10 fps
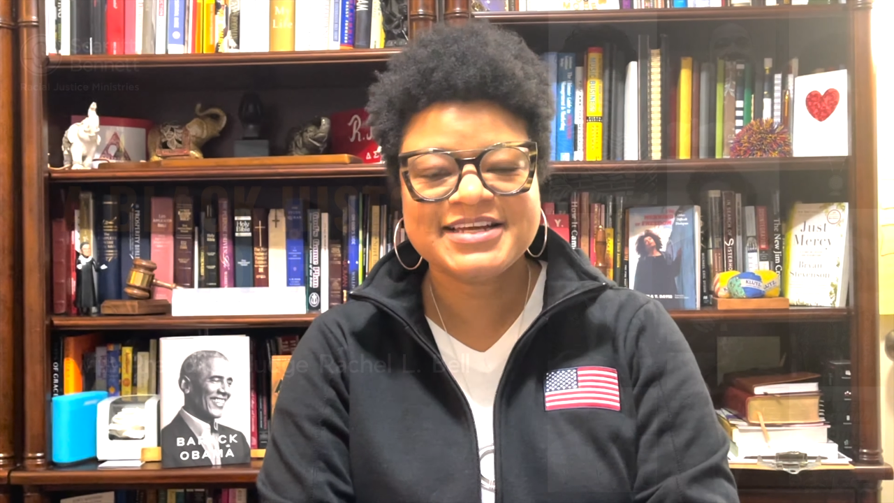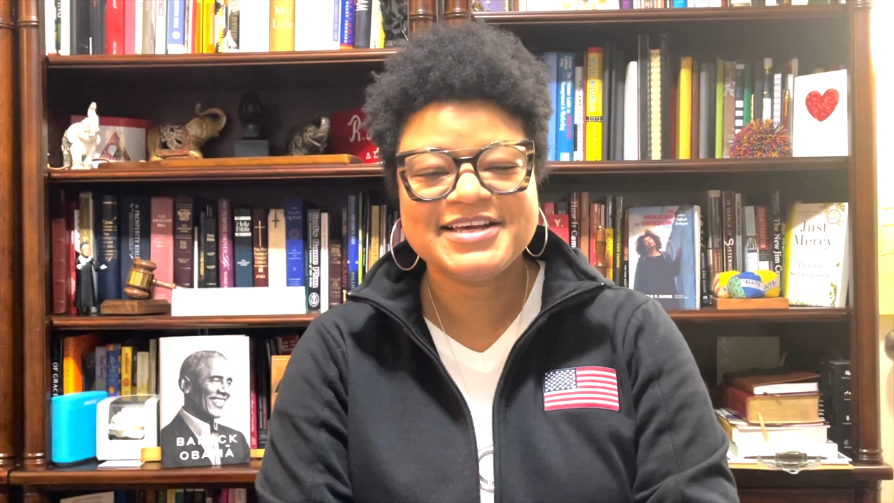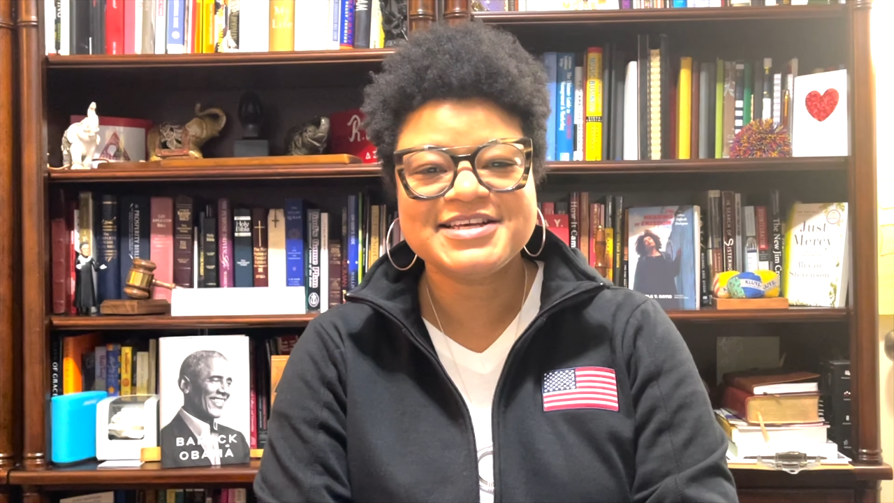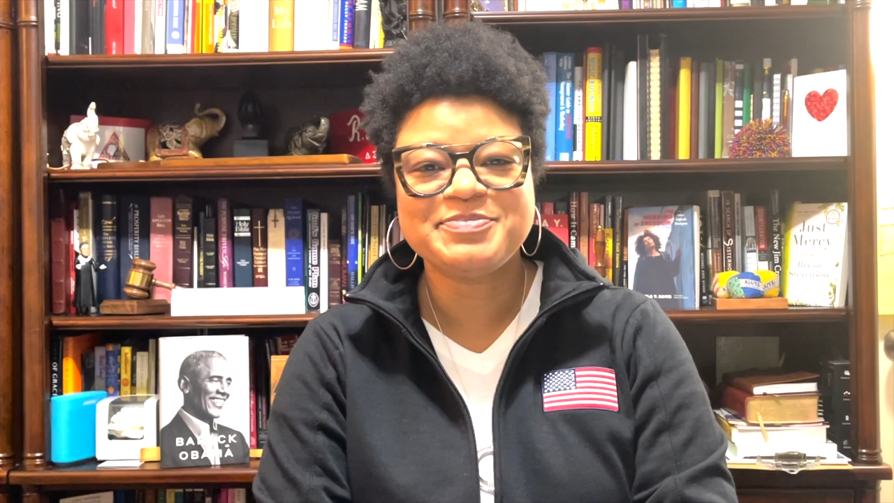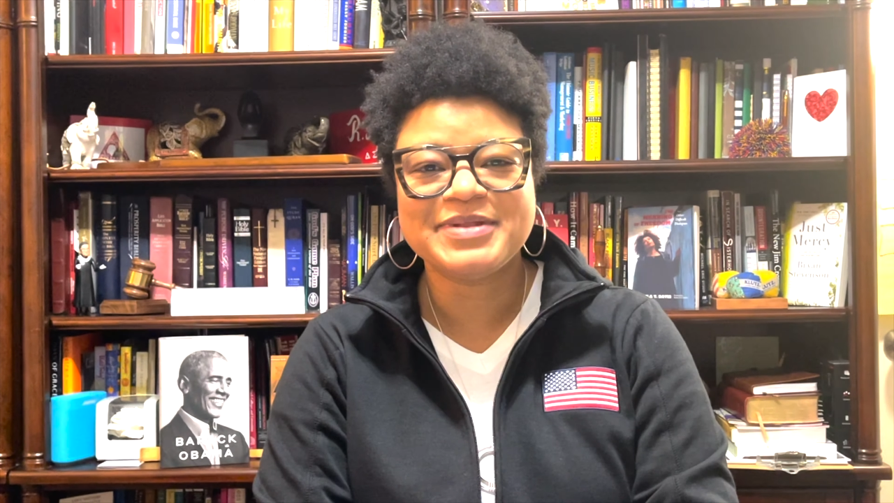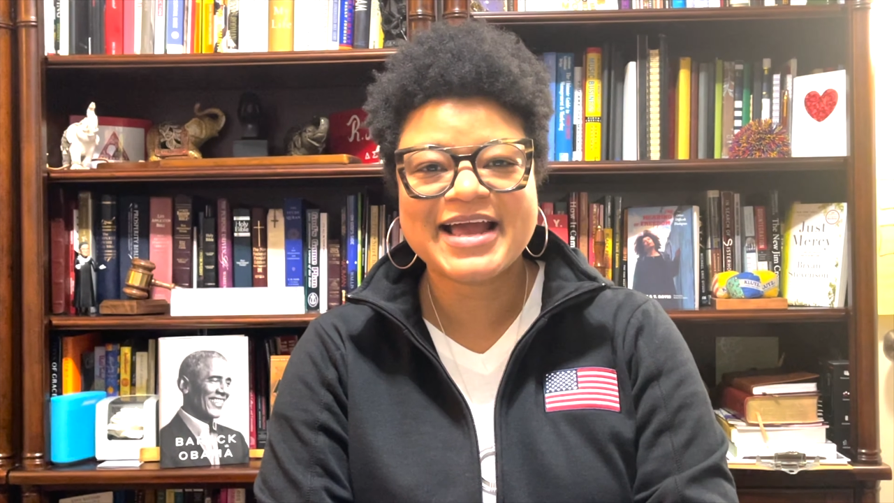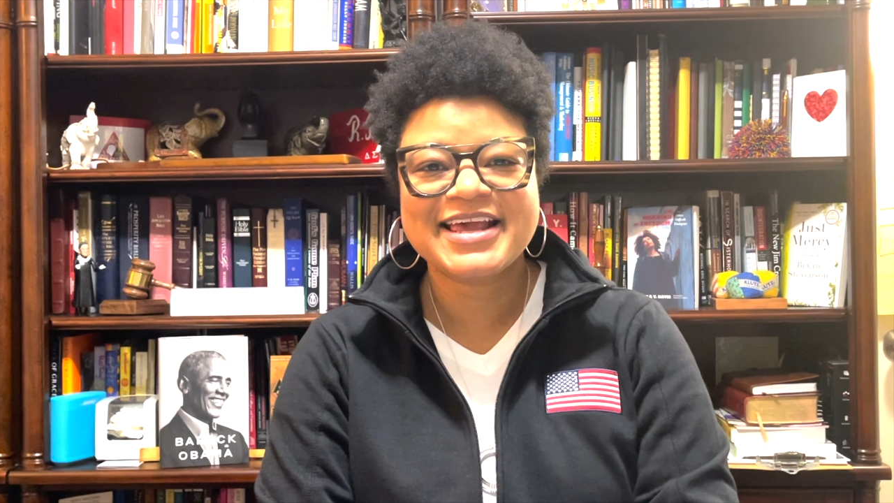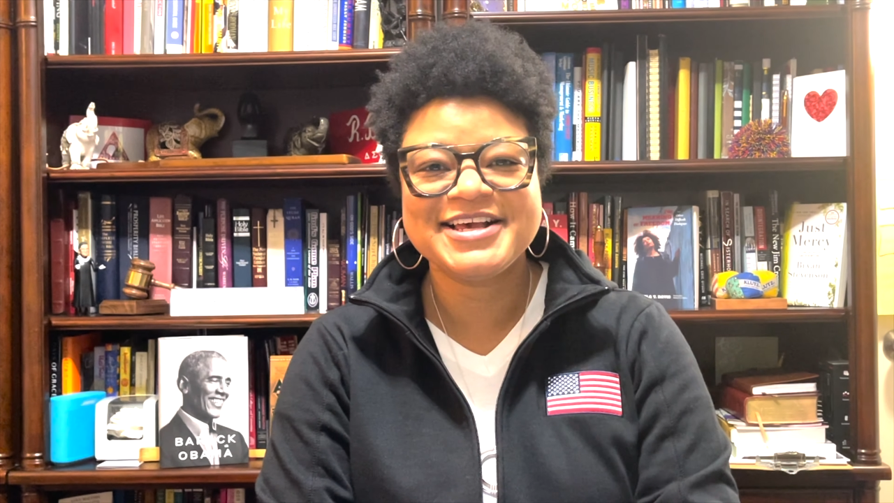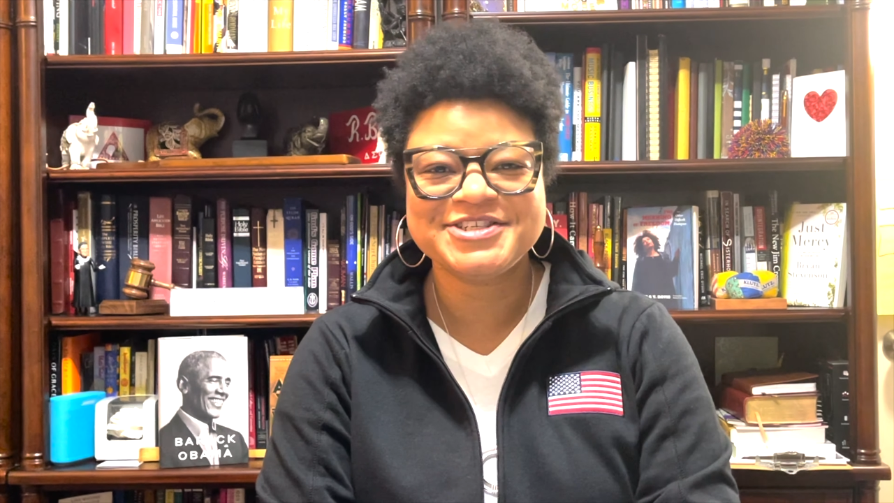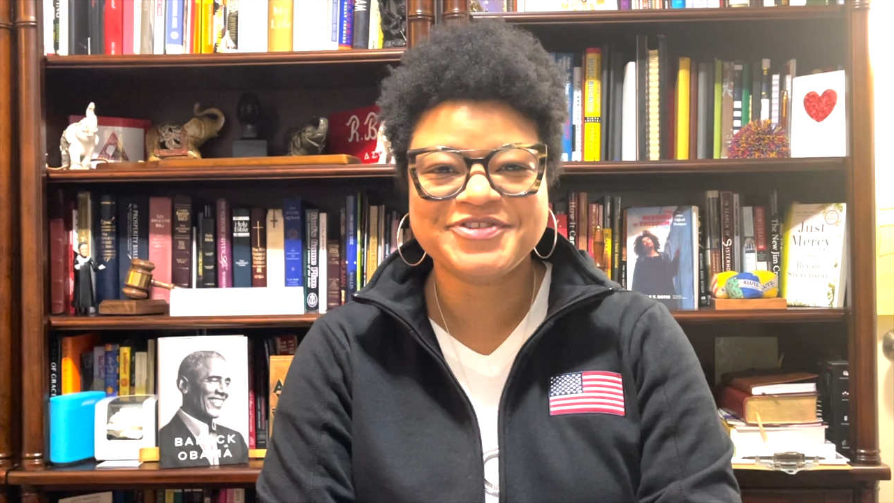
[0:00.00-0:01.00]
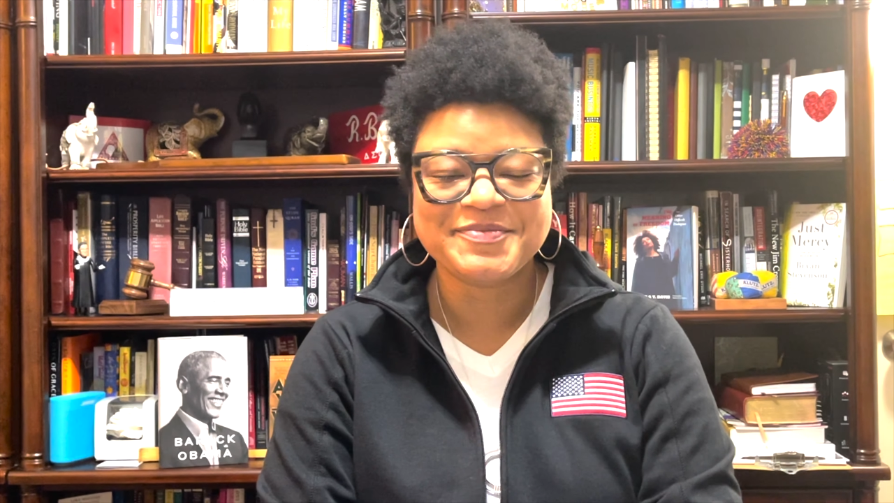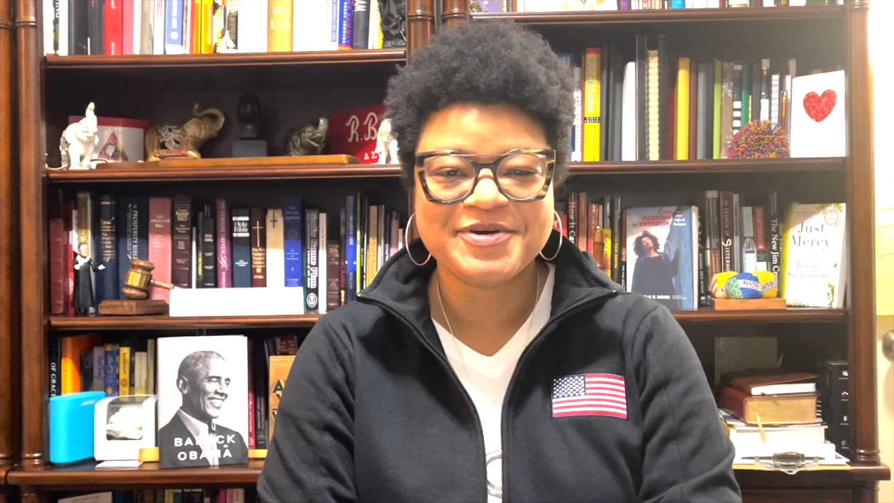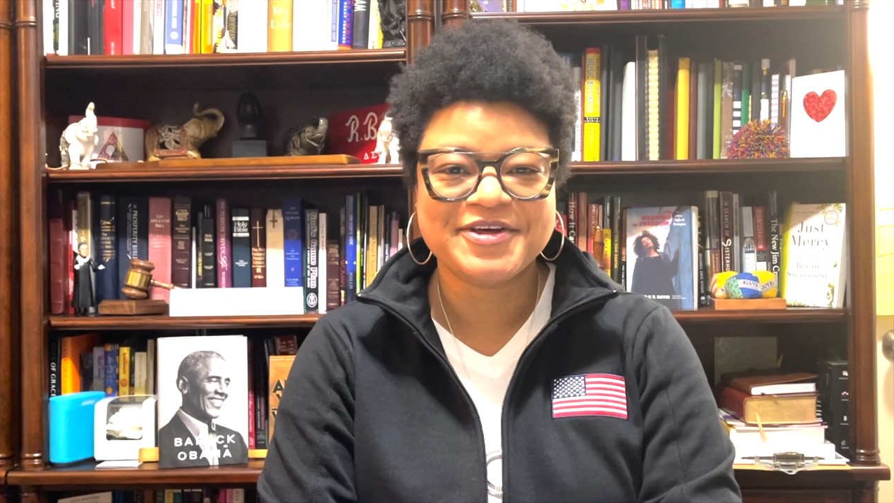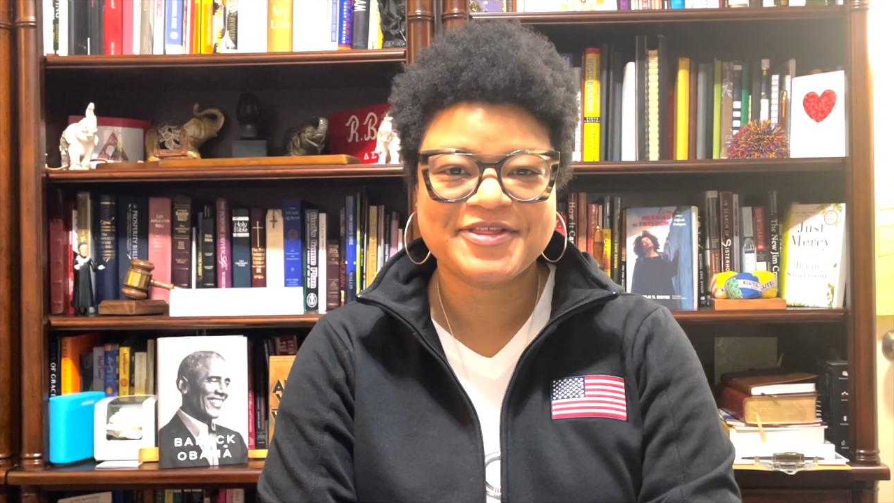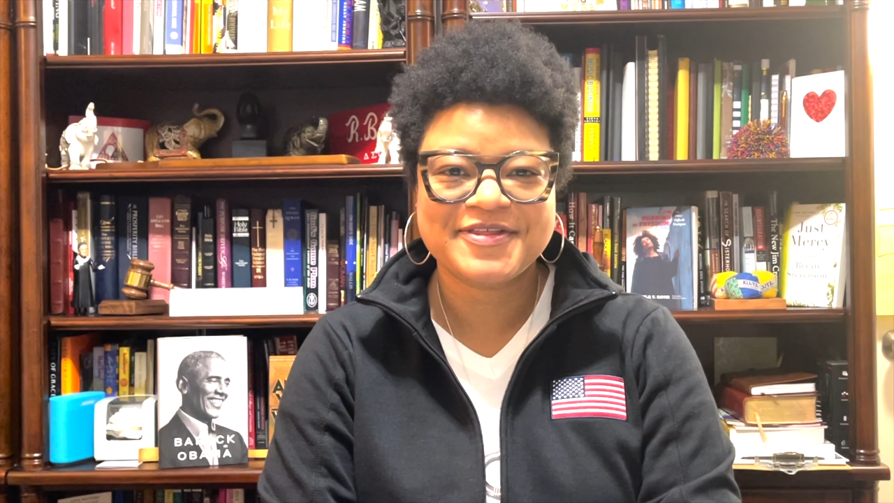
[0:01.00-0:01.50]
is Black History
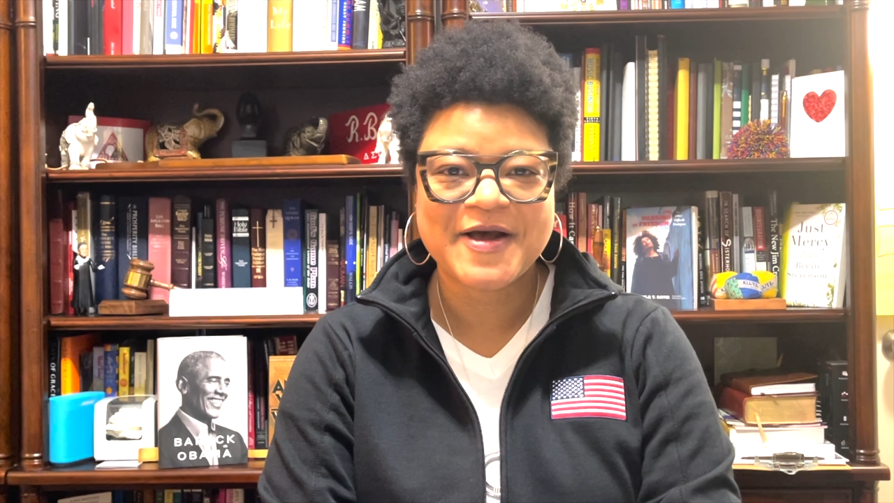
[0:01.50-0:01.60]
Month.